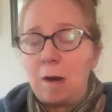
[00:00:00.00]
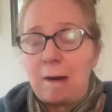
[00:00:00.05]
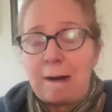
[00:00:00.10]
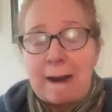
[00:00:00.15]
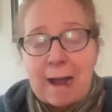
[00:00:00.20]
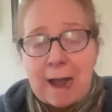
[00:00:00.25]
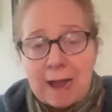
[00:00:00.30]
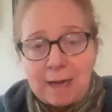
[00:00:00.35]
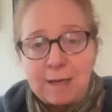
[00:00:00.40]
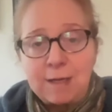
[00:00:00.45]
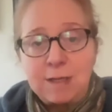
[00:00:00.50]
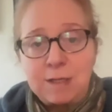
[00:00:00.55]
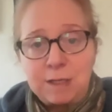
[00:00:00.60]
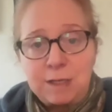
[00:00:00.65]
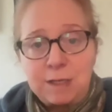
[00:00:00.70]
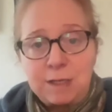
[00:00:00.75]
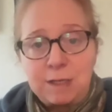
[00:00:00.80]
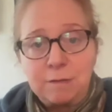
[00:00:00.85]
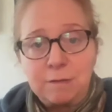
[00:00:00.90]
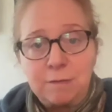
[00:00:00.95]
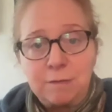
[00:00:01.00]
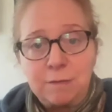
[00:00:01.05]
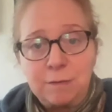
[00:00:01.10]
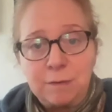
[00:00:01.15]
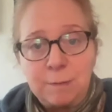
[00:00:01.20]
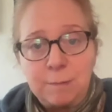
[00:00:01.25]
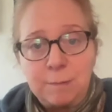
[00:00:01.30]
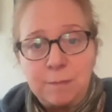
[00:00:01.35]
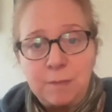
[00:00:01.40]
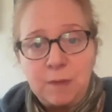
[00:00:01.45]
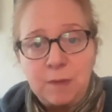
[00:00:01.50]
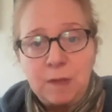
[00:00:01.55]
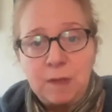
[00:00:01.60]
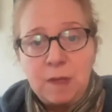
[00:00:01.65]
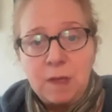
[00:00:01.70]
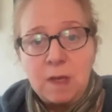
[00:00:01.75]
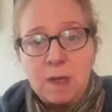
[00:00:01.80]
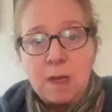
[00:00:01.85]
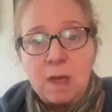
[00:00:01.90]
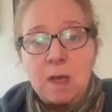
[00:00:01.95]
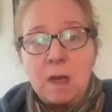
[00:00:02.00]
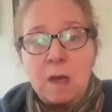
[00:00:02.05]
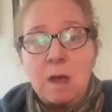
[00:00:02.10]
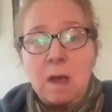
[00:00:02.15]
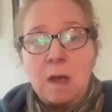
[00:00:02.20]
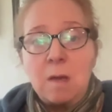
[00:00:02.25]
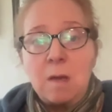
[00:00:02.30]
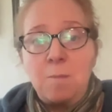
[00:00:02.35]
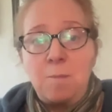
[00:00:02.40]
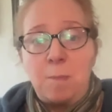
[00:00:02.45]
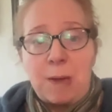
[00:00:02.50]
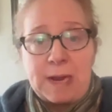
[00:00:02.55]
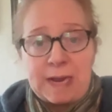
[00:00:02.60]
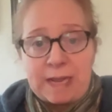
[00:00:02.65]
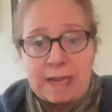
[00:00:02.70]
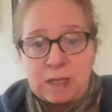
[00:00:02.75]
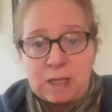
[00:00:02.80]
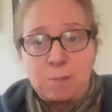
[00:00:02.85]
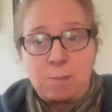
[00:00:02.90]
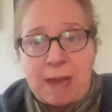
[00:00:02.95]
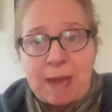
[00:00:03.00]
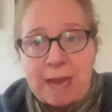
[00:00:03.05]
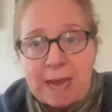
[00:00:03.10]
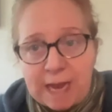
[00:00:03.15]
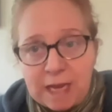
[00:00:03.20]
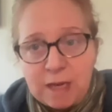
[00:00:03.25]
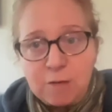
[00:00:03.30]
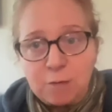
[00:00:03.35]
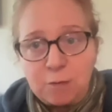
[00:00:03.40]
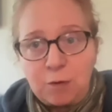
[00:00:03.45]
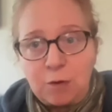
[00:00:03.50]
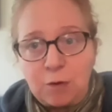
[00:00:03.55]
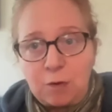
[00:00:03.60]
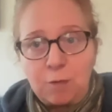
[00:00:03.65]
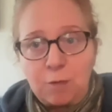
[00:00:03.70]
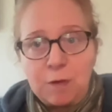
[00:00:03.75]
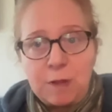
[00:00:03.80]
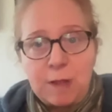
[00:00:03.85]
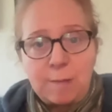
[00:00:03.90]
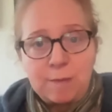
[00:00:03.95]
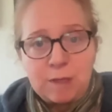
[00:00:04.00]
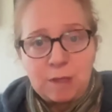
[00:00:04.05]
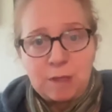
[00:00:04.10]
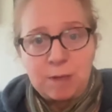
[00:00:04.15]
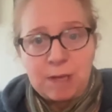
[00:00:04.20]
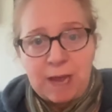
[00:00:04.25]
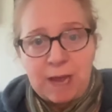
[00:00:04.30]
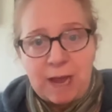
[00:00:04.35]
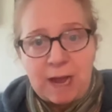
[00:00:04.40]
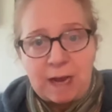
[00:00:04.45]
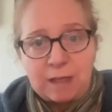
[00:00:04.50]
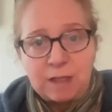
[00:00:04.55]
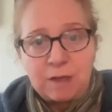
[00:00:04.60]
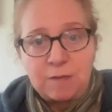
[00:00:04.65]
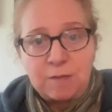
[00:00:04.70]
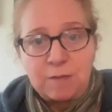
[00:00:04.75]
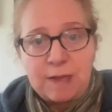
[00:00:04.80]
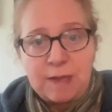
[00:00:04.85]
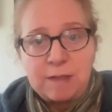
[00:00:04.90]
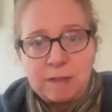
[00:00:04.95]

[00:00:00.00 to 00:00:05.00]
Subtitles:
are active, but it's painful for them to be active,